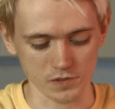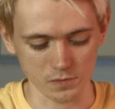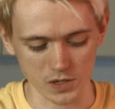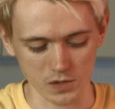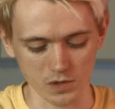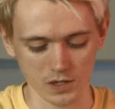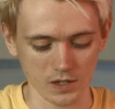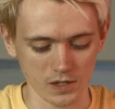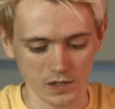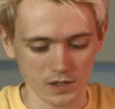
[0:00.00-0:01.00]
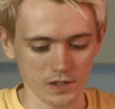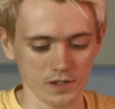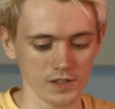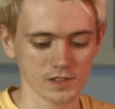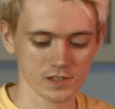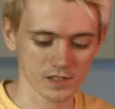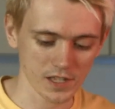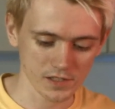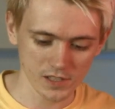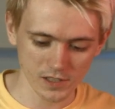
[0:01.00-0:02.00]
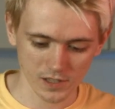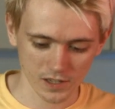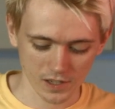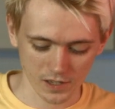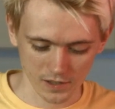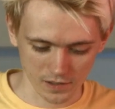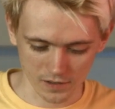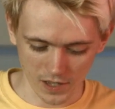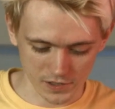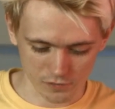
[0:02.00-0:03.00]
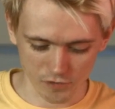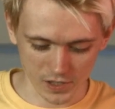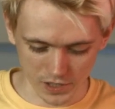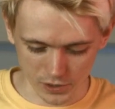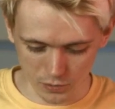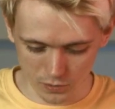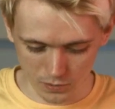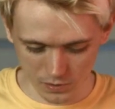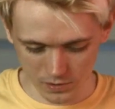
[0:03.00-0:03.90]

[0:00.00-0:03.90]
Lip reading: as well. It's slanted. That's really cool.